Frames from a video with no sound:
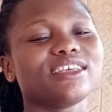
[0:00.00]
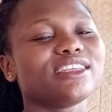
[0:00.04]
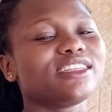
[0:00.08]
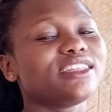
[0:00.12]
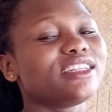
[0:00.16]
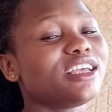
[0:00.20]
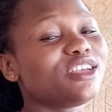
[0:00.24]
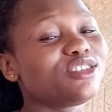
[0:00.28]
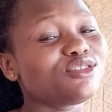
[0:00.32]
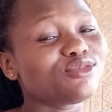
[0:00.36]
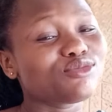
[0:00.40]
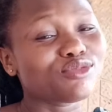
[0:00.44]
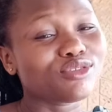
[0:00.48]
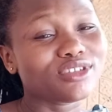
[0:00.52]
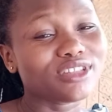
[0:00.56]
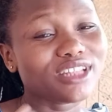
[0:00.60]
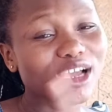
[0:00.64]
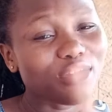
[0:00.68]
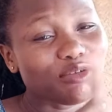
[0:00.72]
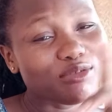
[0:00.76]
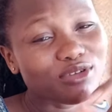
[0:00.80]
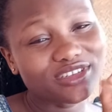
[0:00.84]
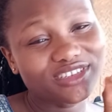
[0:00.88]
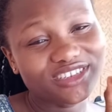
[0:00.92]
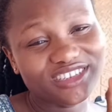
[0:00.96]

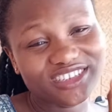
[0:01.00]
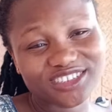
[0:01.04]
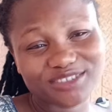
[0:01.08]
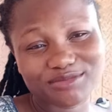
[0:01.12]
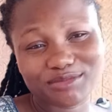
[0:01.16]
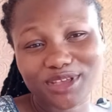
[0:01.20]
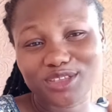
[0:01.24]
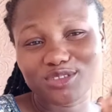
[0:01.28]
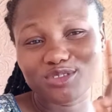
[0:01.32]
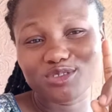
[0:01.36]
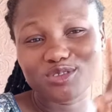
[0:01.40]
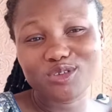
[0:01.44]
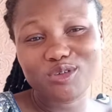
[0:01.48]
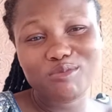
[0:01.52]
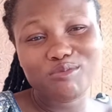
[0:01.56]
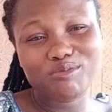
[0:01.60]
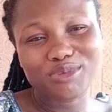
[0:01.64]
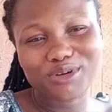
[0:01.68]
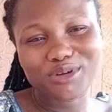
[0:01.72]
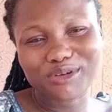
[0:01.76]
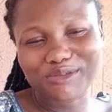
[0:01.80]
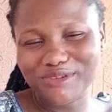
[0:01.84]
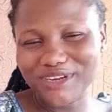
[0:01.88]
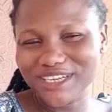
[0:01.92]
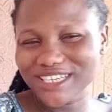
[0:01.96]
That one is my
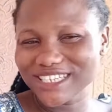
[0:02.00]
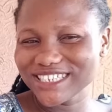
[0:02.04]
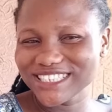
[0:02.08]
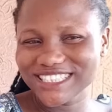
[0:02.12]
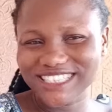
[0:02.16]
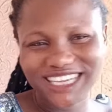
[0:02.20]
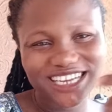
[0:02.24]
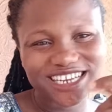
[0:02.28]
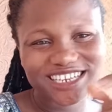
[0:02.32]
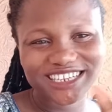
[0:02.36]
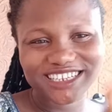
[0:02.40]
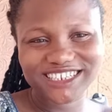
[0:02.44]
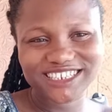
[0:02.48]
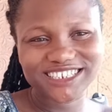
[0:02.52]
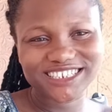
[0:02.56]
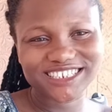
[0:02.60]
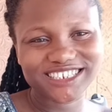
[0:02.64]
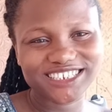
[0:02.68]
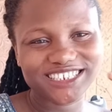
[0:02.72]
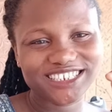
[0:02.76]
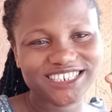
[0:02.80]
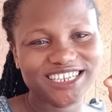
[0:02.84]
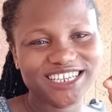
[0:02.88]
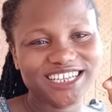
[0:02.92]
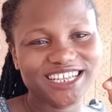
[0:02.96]
number one
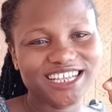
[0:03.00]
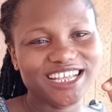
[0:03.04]
challenge.